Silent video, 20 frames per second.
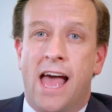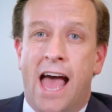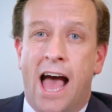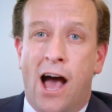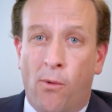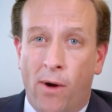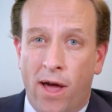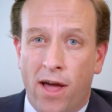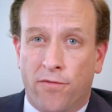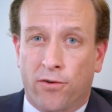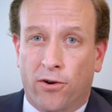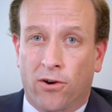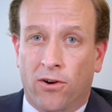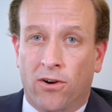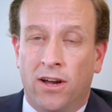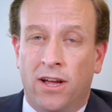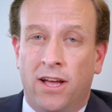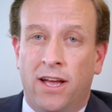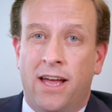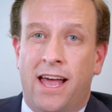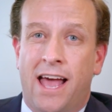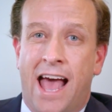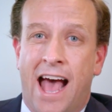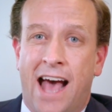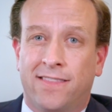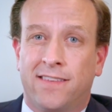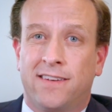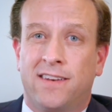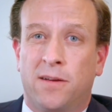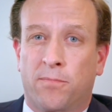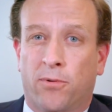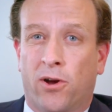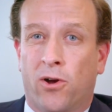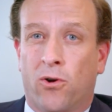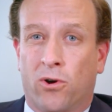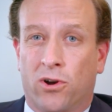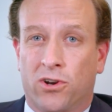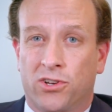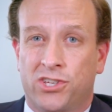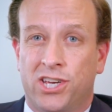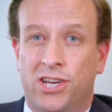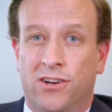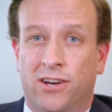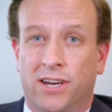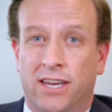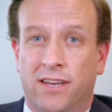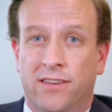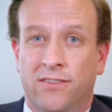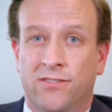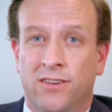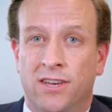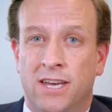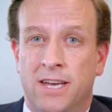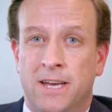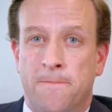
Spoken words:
However, at the temporary orders hearings,